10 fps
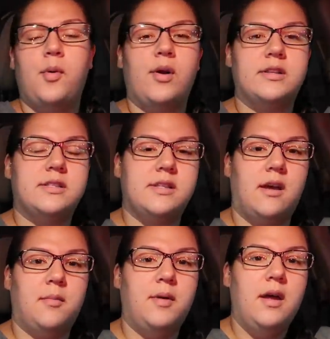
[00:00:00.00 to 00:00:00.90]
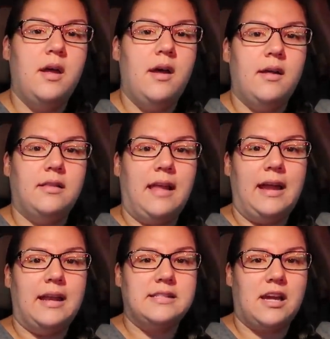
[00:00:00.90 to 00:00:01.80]
Poured some
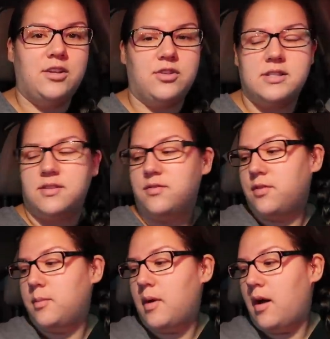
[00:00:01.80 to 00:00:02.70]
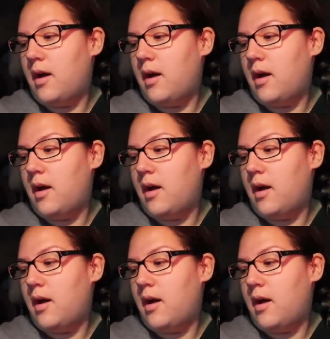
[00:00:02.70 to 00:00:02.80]
light Italian dressing from